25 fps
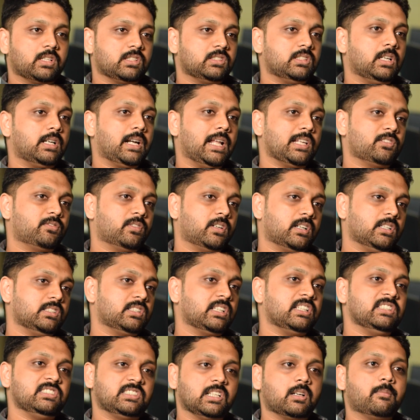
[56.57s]
is done as far as
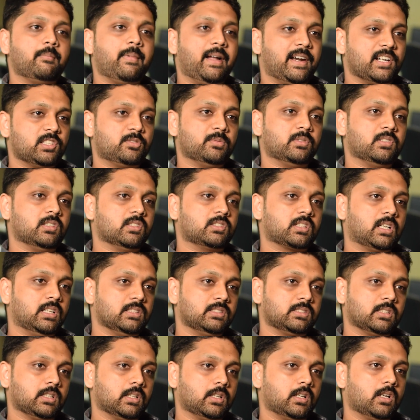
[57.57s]
incident management is
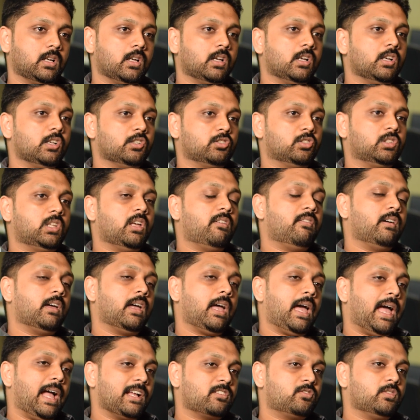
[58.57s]
concerned. So they were
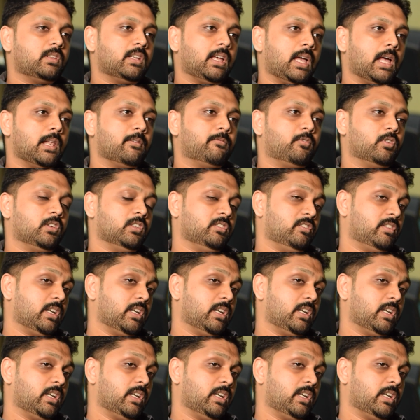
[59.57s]
actually helpful in